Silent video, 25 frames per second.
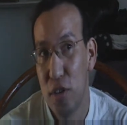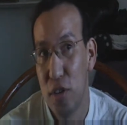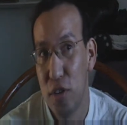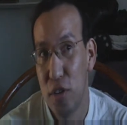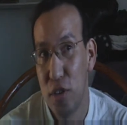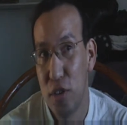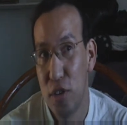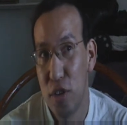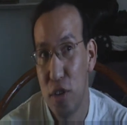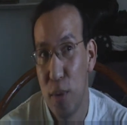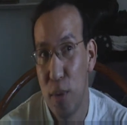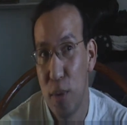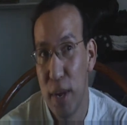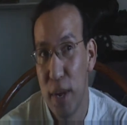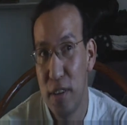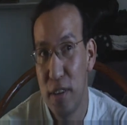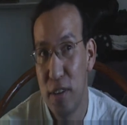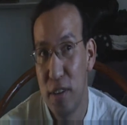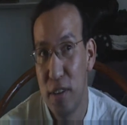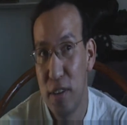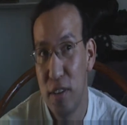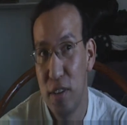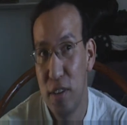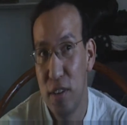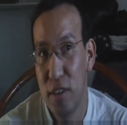So
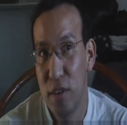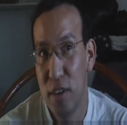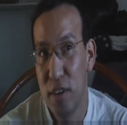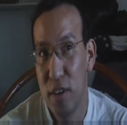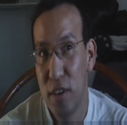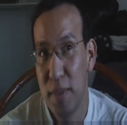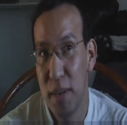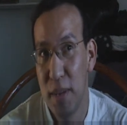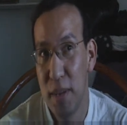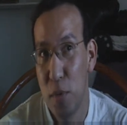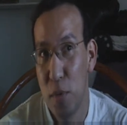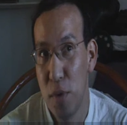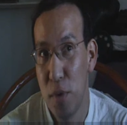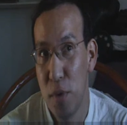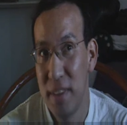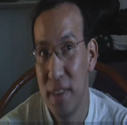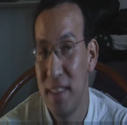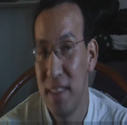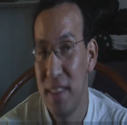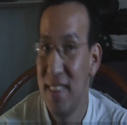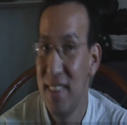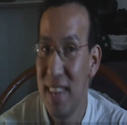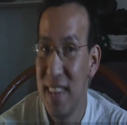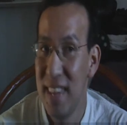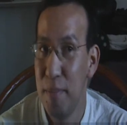it's still going to be more
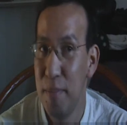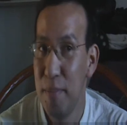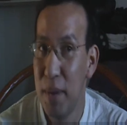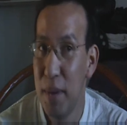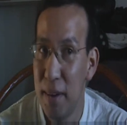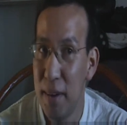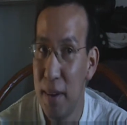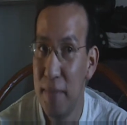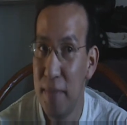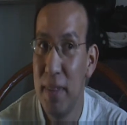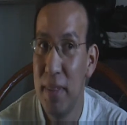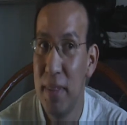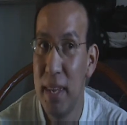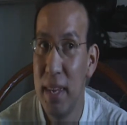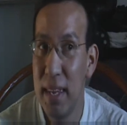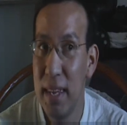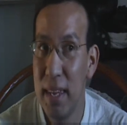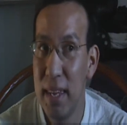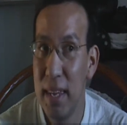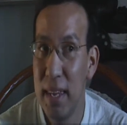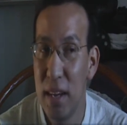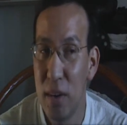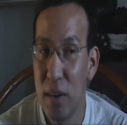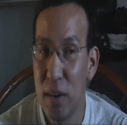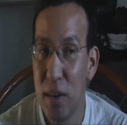in the theme of
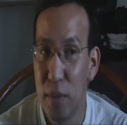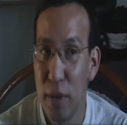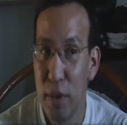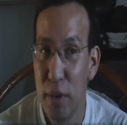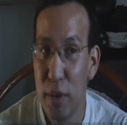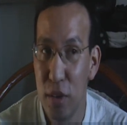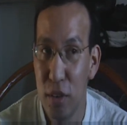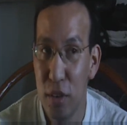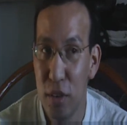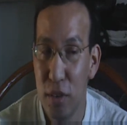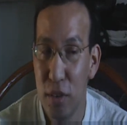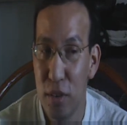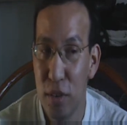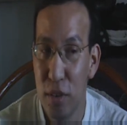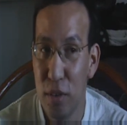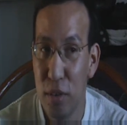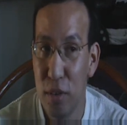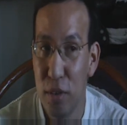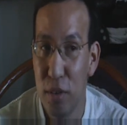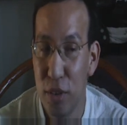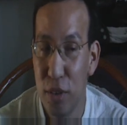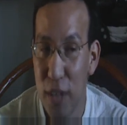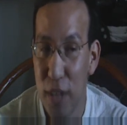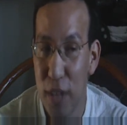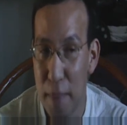the
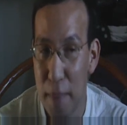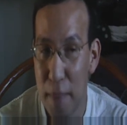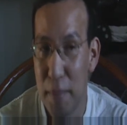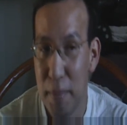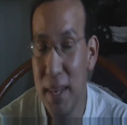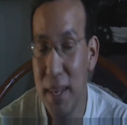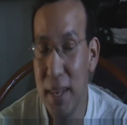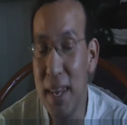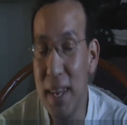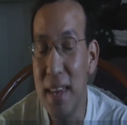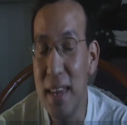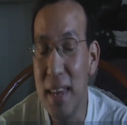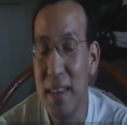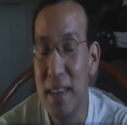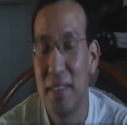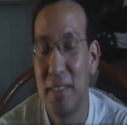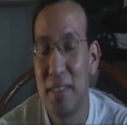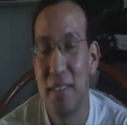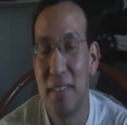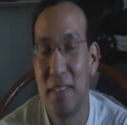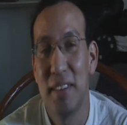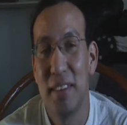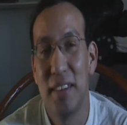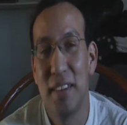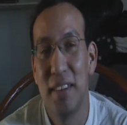original
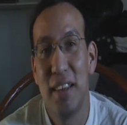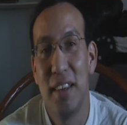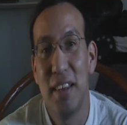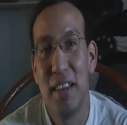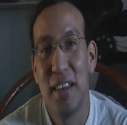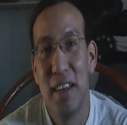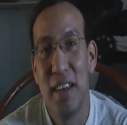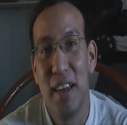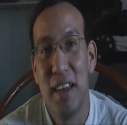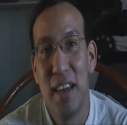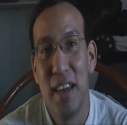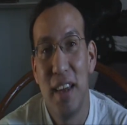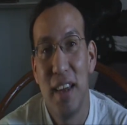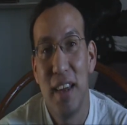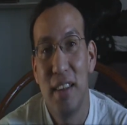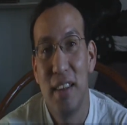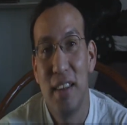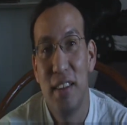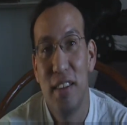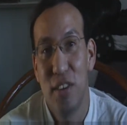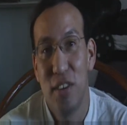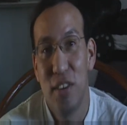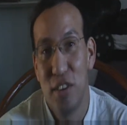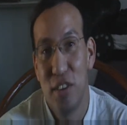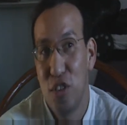Japanese.
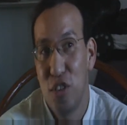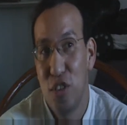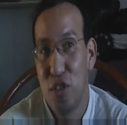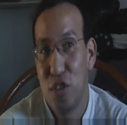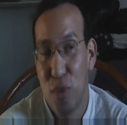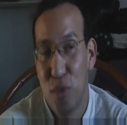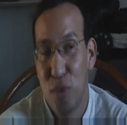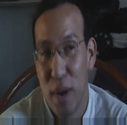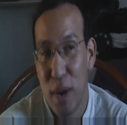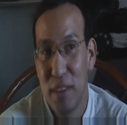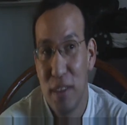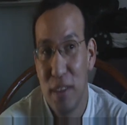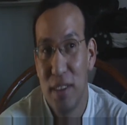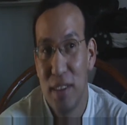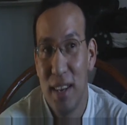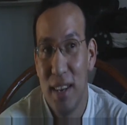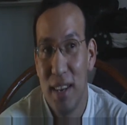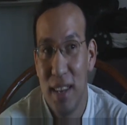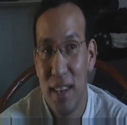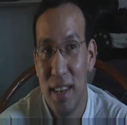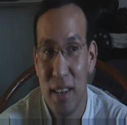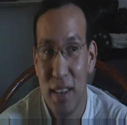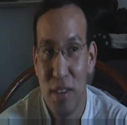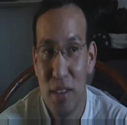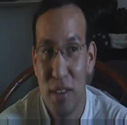They're just
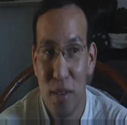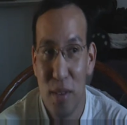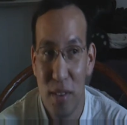translating it.